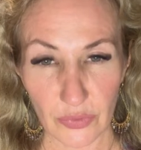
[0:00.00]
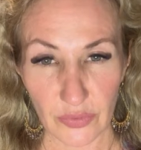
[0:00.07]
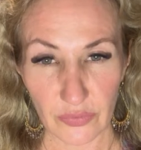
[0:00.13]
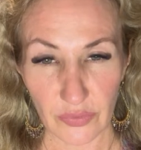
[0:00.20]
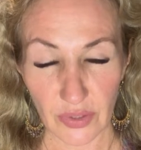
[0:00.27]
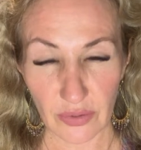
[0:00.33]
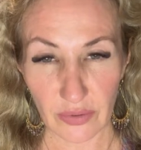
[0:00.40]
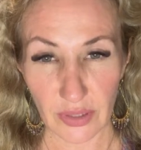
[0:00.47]

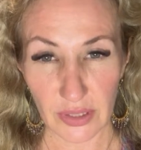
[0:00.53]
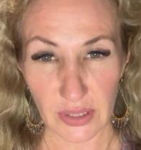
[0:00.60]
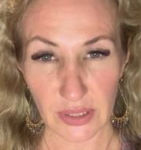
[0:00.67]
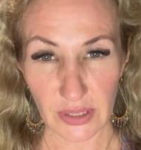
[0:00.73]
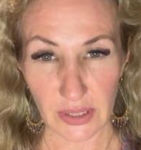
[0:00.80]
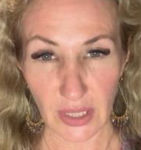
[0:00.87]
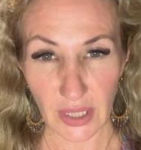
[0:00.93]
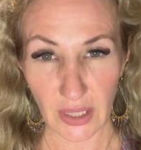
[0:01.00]
If there
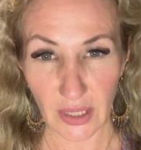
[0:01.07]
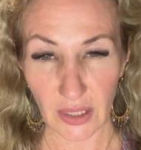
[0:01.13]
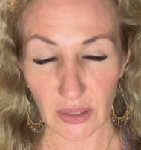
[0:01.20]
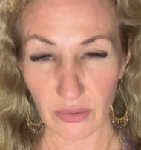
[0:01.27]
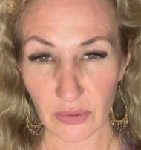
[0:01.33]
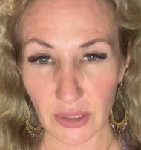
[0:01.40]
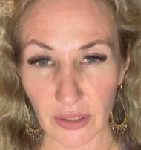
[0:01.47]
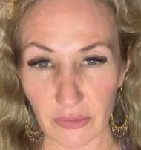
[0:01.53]
is any
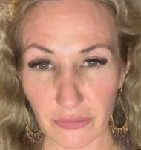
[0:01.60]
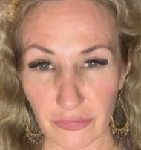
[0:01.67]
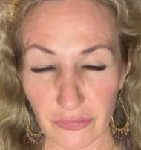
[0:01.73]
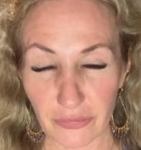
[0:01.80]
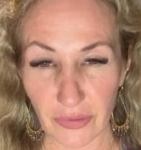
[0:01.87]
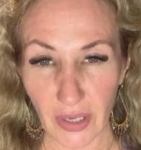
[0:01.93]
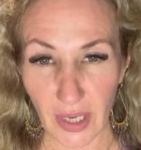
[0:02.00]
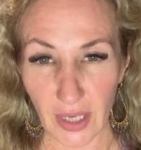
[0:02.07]

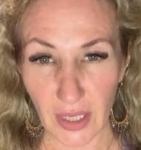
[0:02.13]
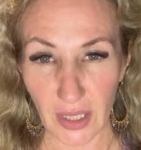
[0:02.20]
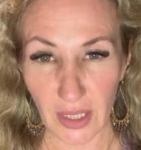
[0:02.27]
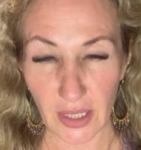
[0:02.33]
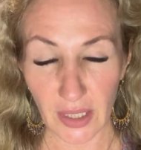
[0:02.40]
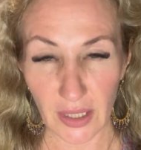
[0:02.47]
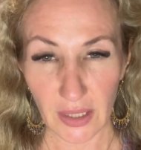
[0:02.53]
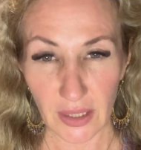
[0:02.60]
grief,
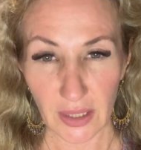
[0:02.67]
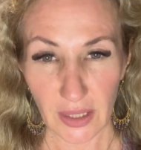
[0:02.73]
any